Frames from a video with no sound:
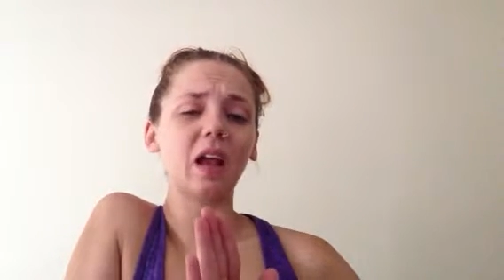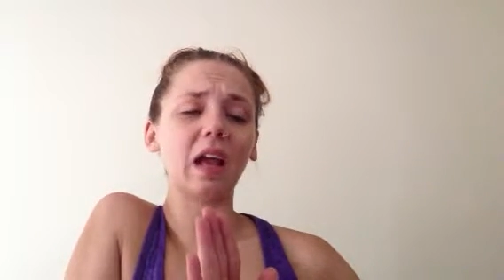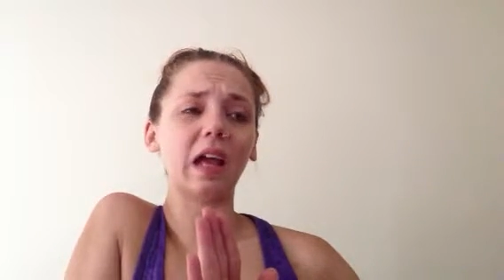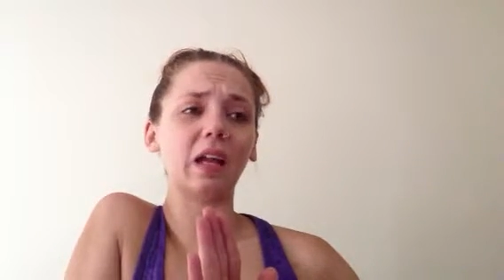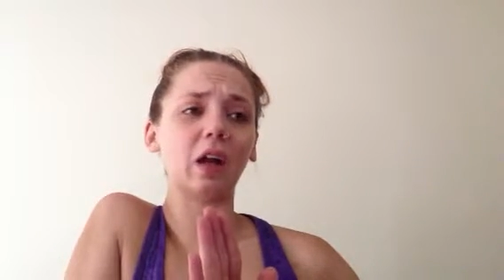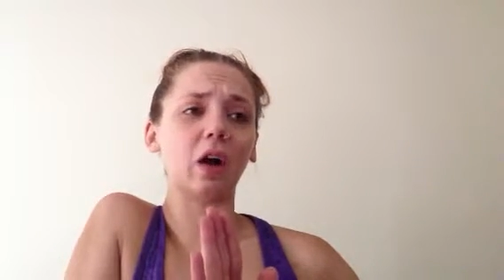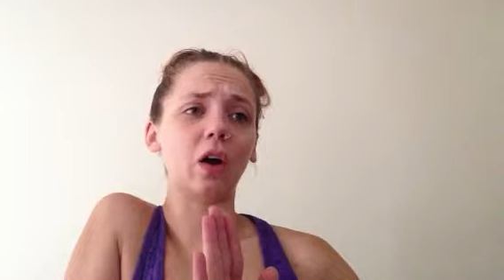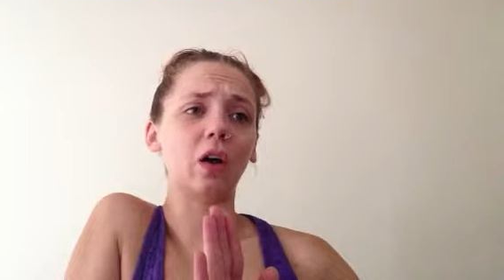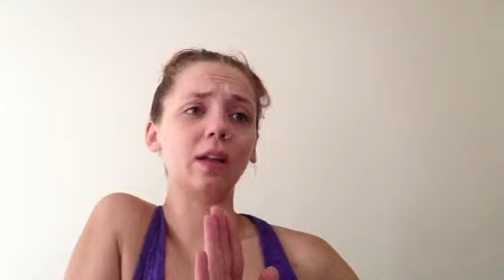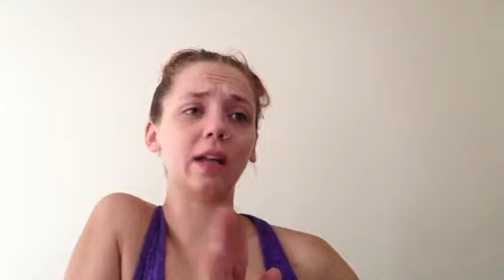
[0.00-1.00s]
and
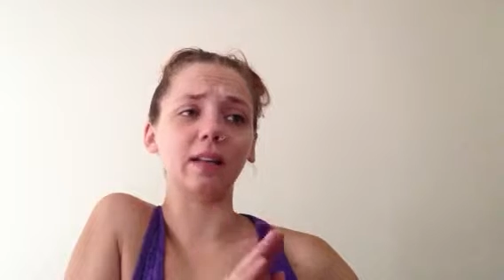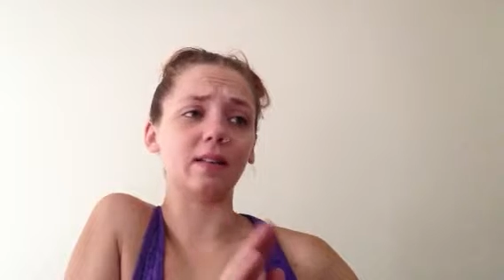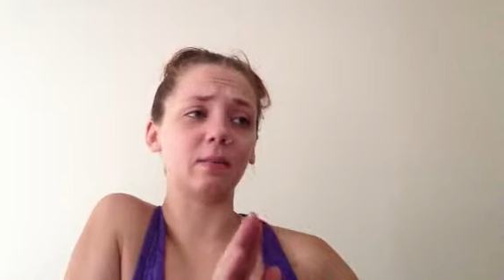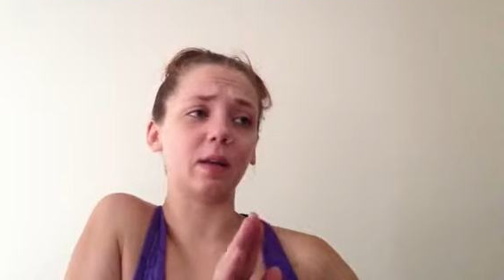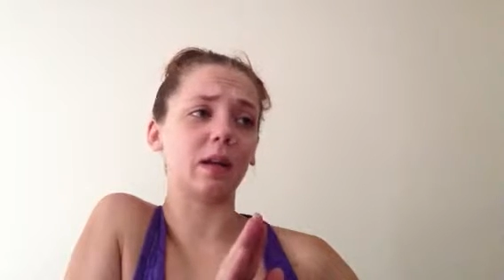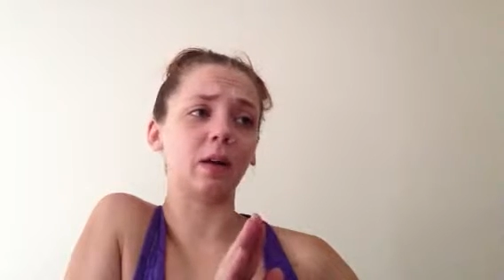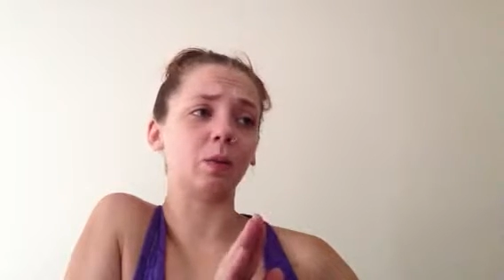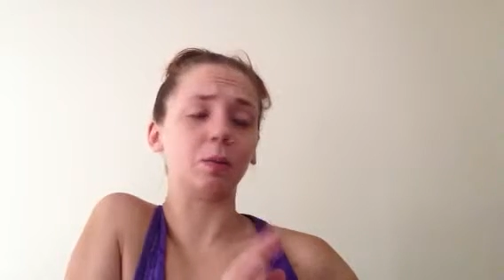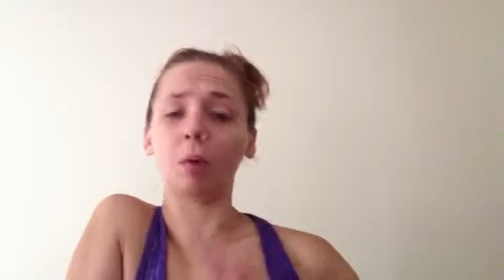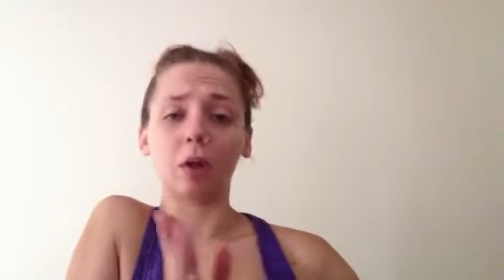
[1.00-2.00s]
all he had simply done
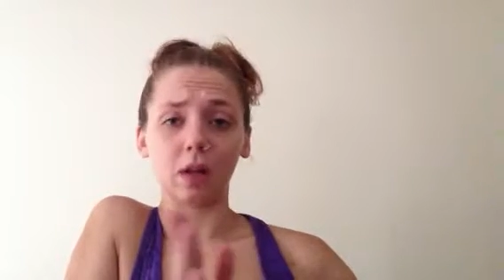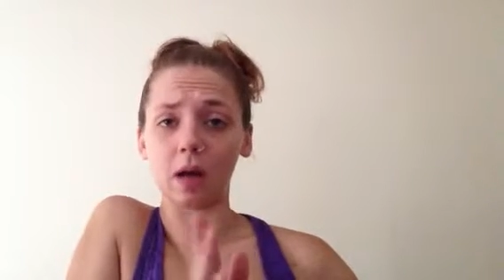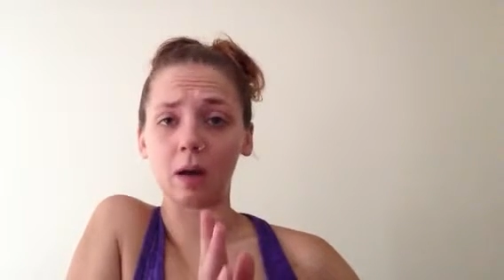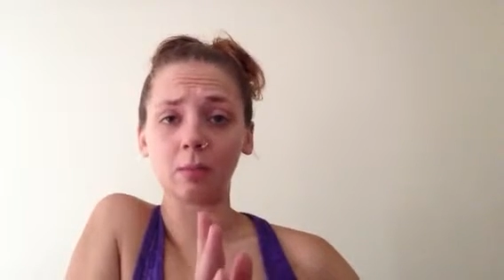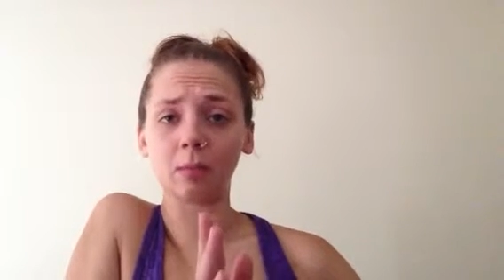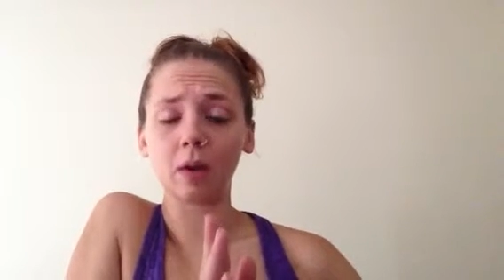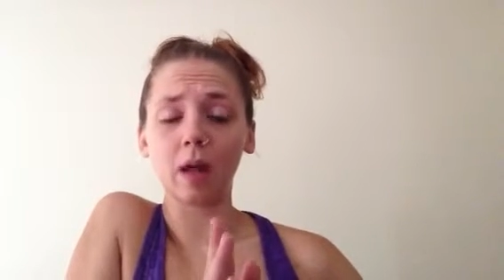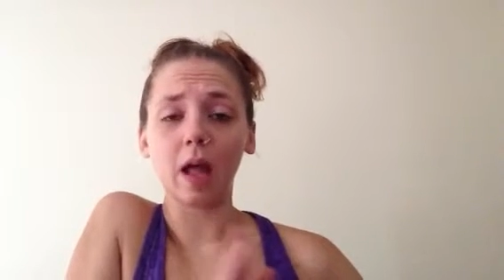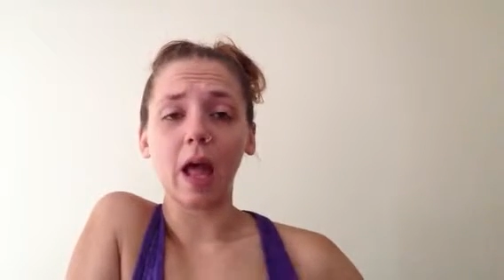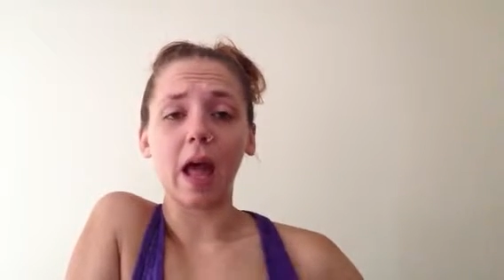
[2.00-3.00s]
was pull up,
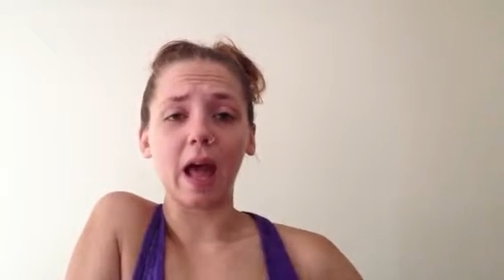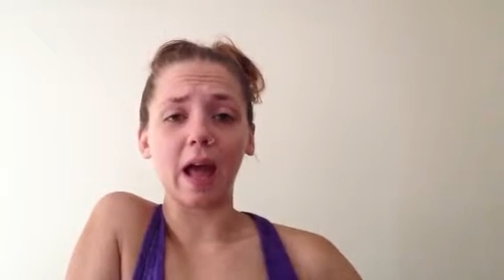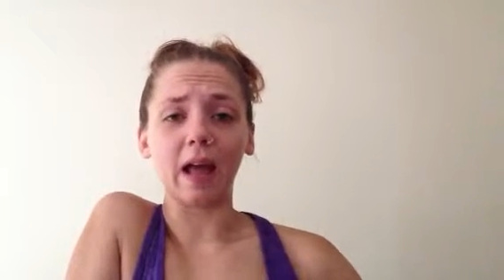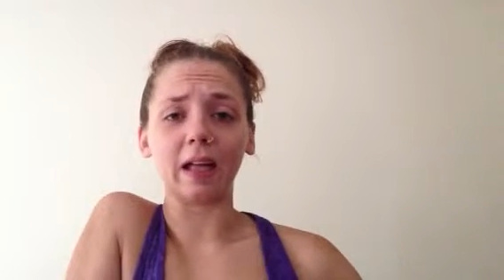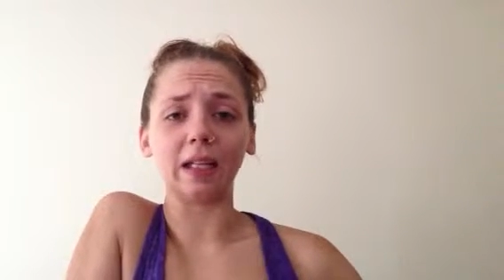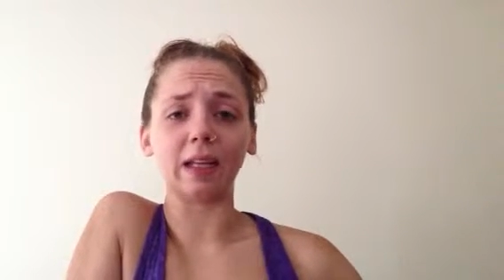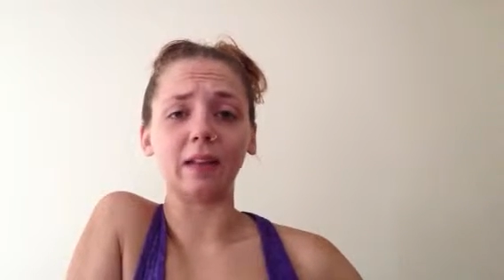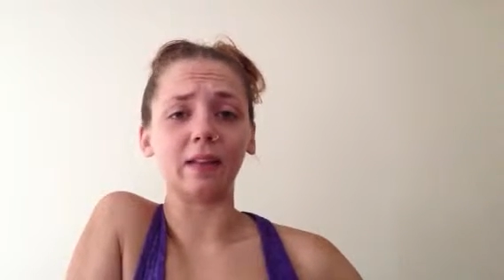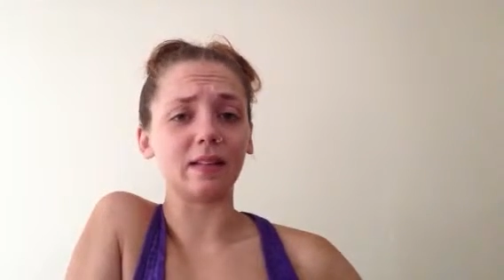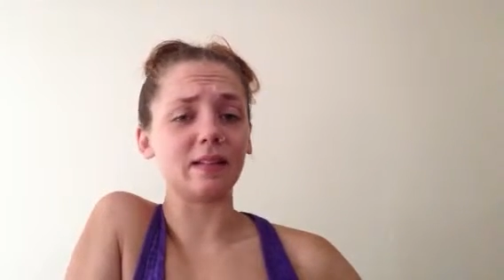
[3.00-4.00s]
and
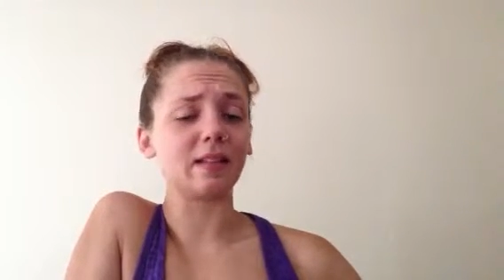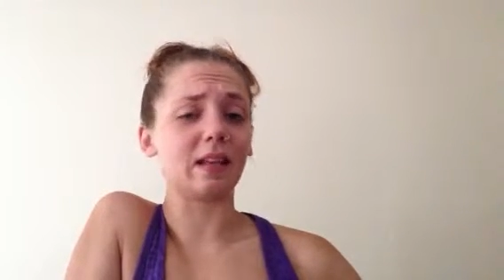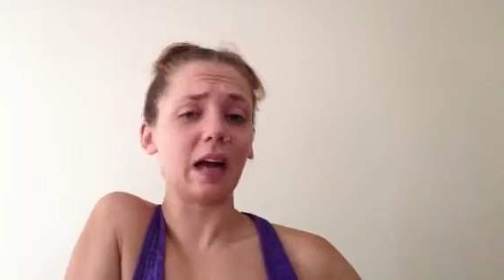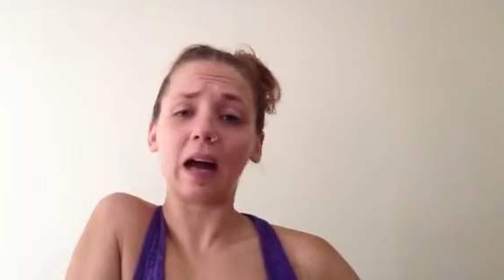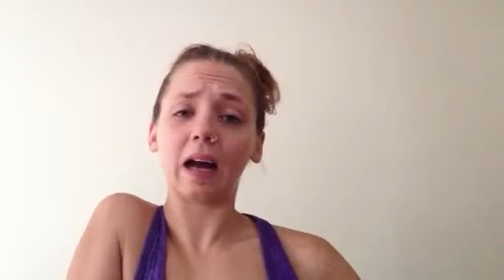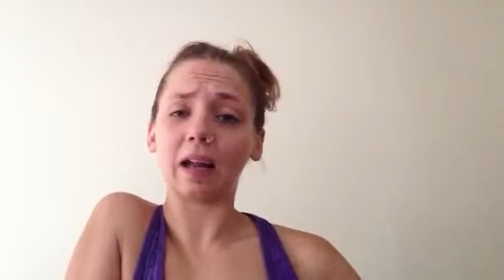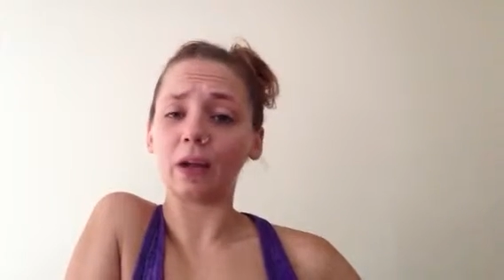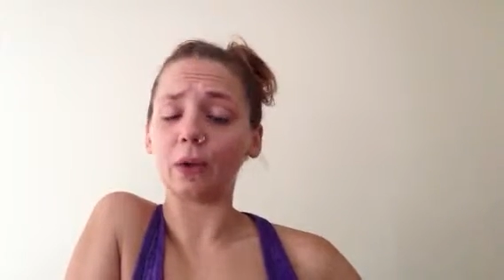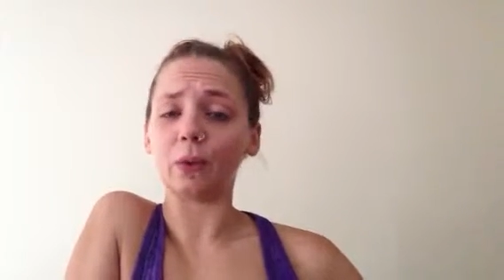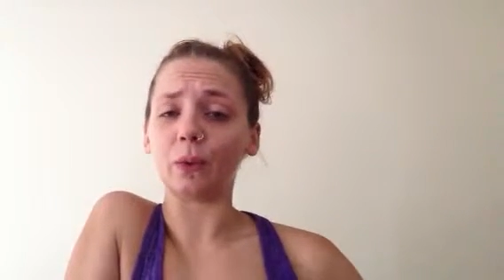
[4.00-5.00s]
this guy
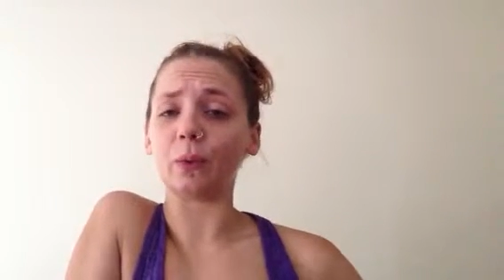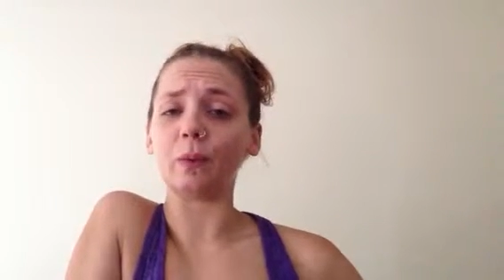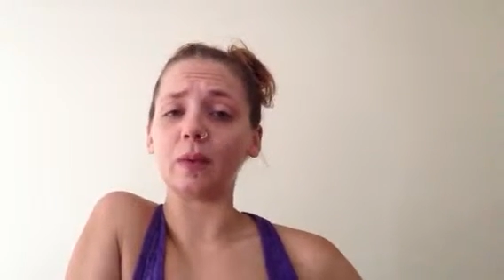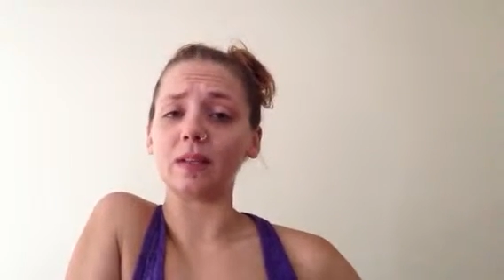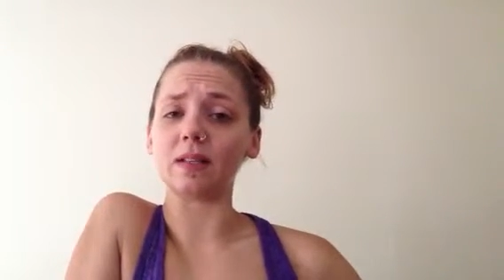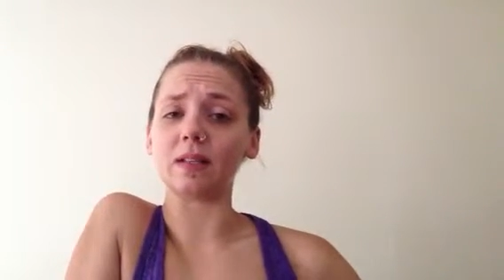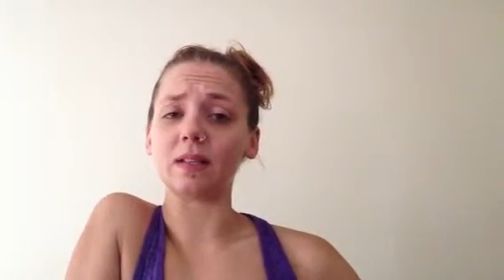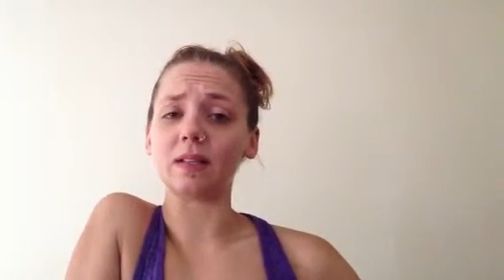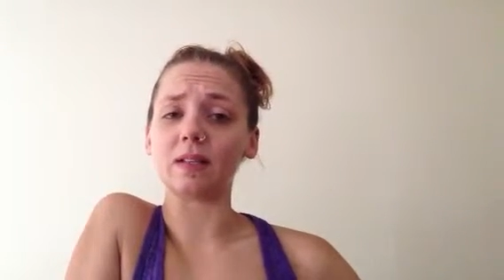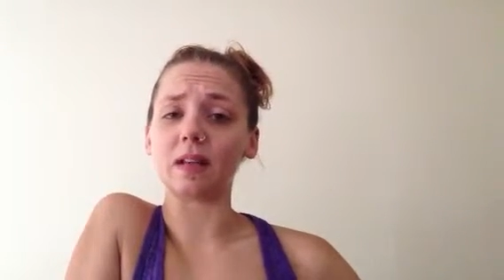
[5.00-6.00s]
who
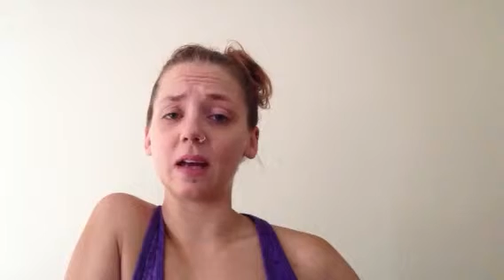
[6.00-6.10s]
was